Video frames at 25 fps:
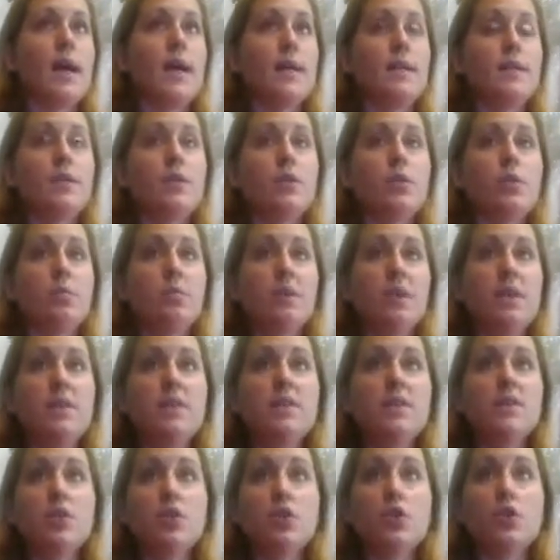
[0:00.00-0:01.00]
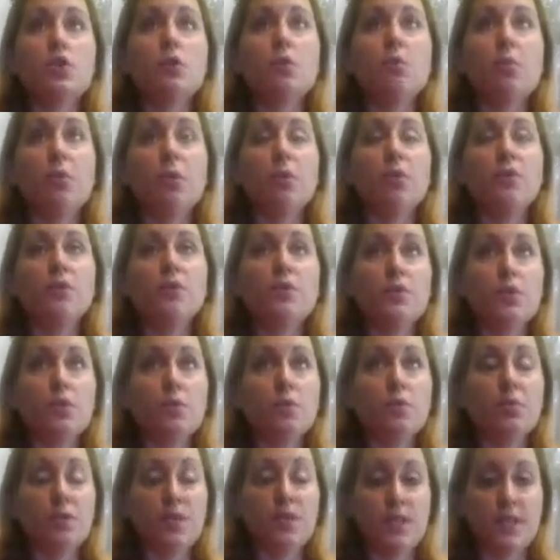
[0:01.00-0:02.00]
And so be super
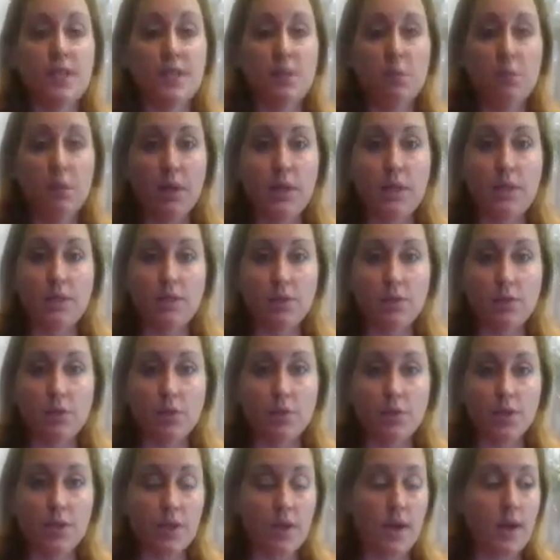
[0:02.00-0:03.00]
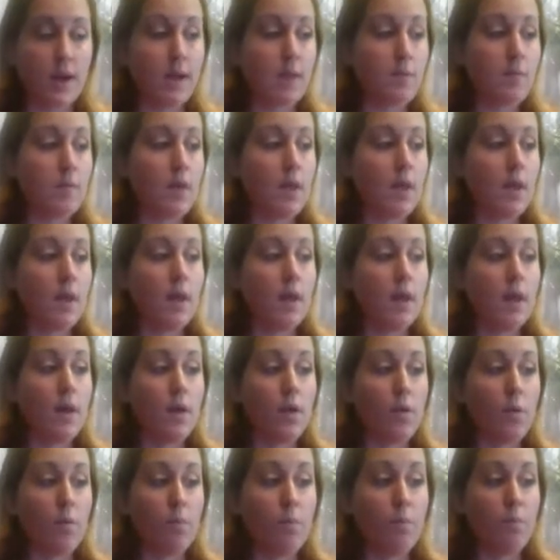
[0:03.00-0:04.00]
disciplined on your time,
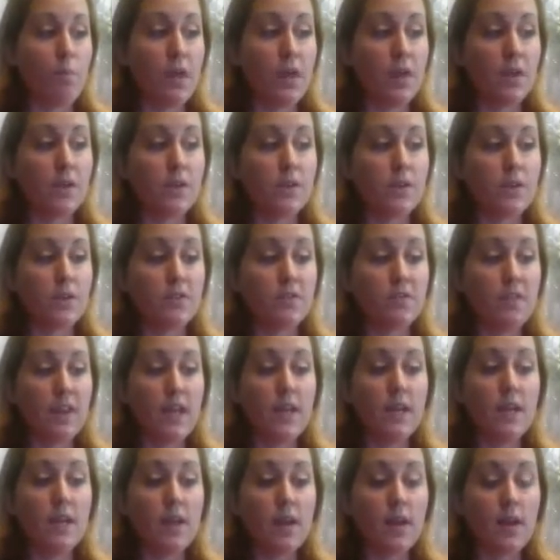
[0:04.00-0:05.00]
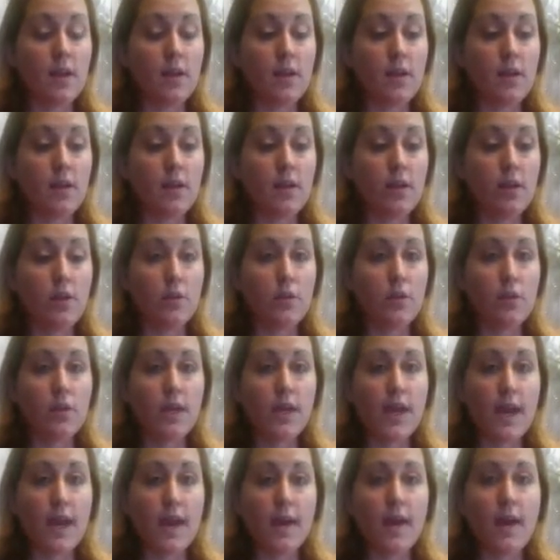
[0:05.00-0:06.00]
because then
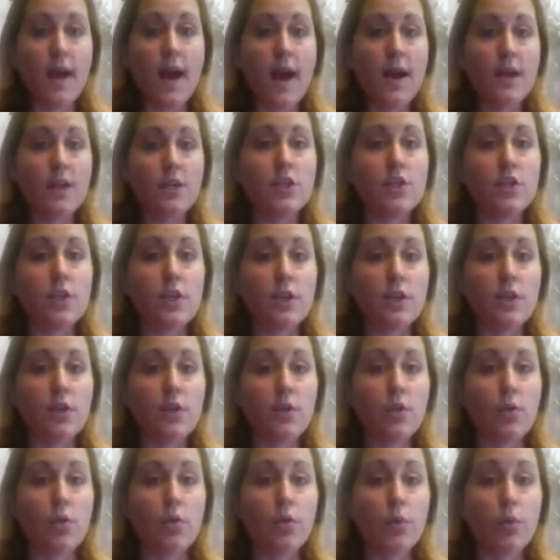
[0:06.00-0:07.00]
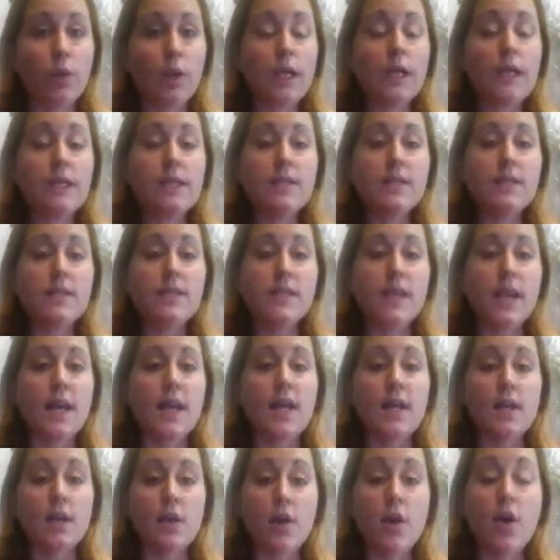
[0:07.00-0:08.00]
you can actually, really
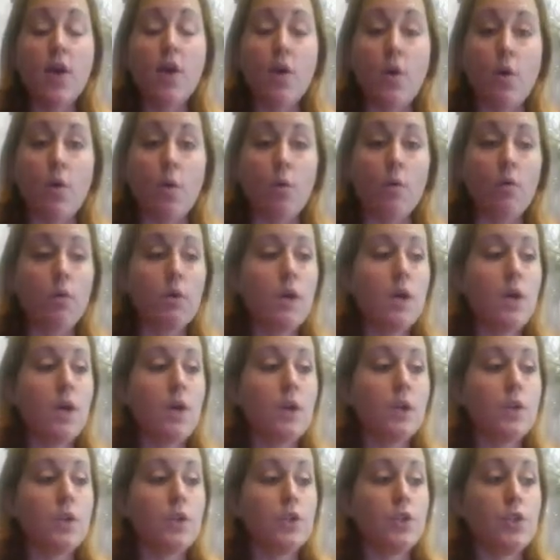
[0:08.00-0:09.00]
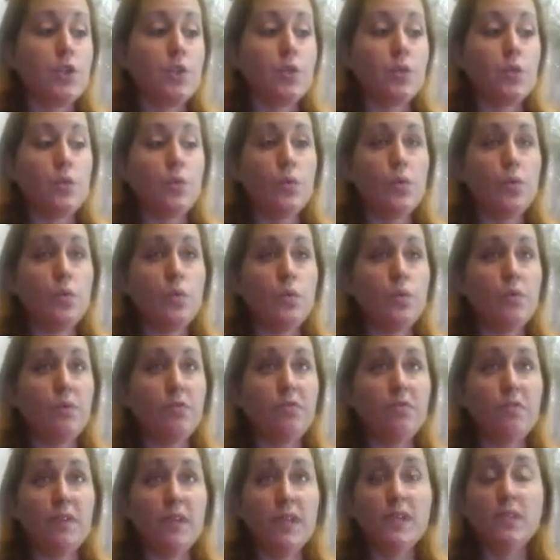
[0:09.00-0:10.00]
say no to
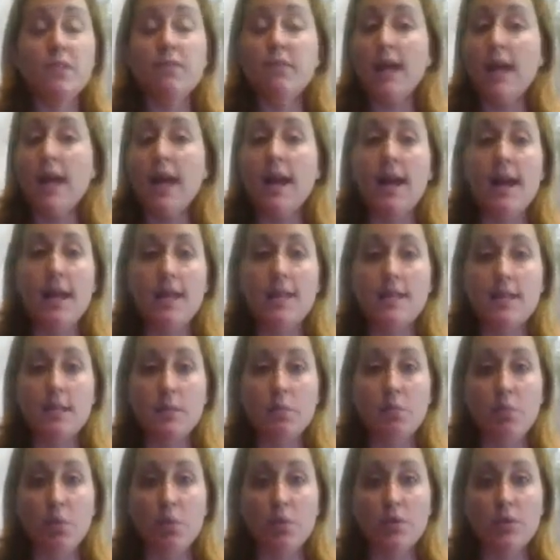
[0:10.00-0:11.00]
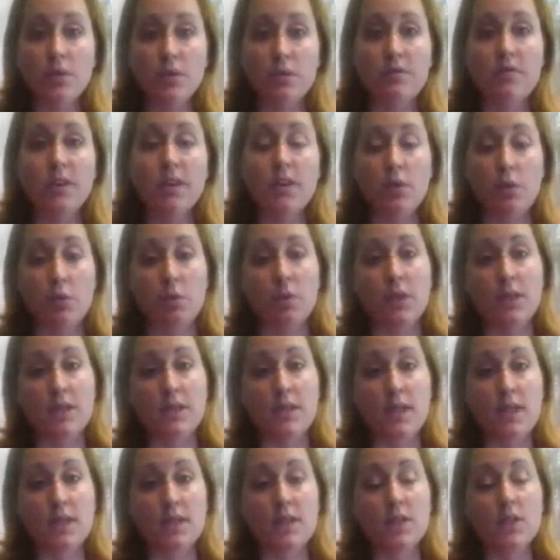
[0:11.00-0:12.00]
things that are less important than your
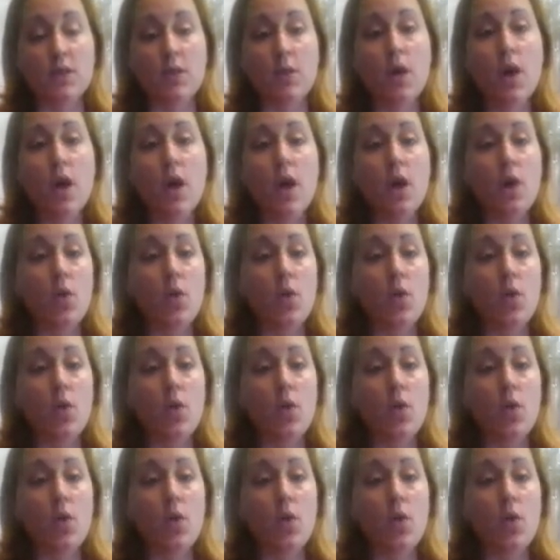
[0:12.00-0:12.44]
business. So